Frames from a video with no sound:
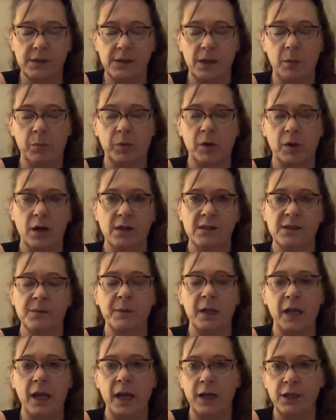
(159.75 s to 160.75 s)
the
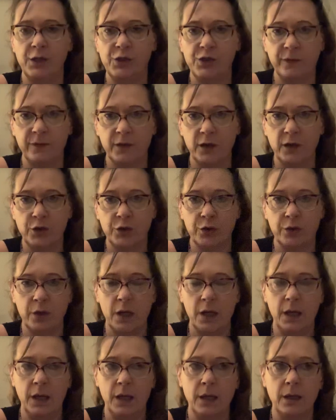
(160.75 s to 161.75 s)
approximate age of the
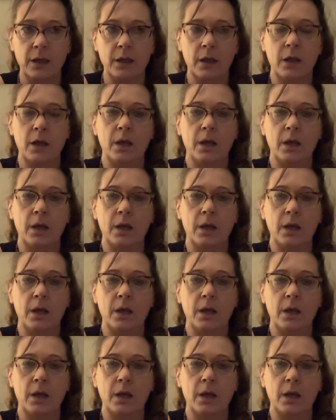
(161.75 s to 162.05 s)
tree,